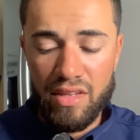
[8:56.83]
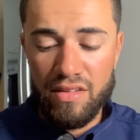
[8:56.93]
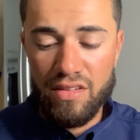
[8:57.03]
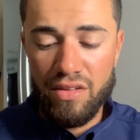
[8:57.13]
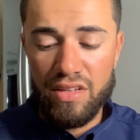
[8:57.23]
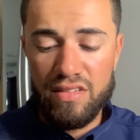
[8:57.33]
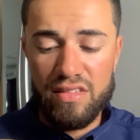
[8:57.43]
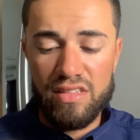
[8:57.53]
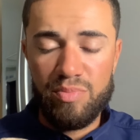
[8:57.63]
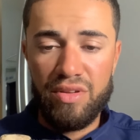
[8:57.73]
So this is
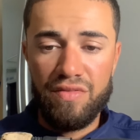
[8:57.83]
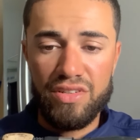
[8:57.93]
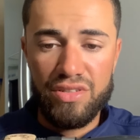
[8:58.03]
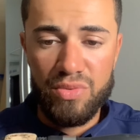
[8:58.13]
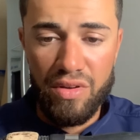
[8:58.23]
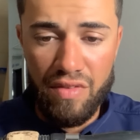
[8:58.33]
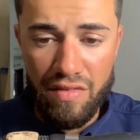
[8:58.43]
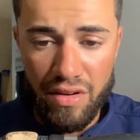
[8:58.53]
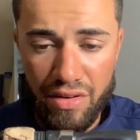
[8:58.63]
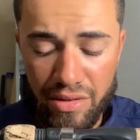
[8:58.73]
the Spinfisher
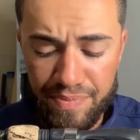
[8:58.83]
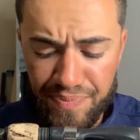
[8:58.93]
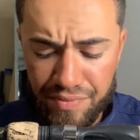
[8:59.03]
2500.